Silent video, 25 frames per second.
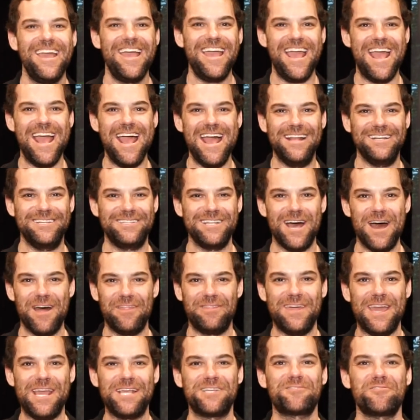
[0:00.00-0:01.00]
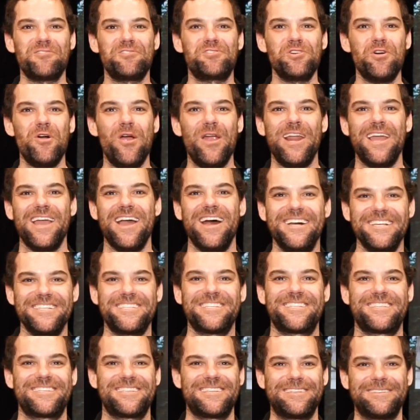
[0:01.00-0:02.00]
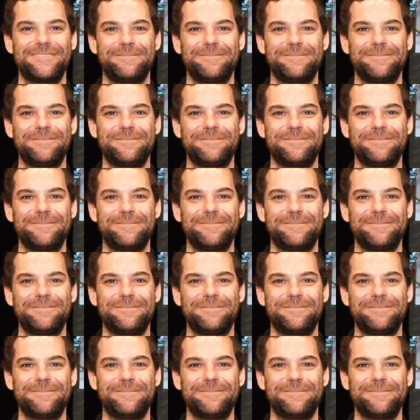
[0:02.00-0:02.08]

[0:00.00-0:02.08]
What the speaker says: and thanks for joining us.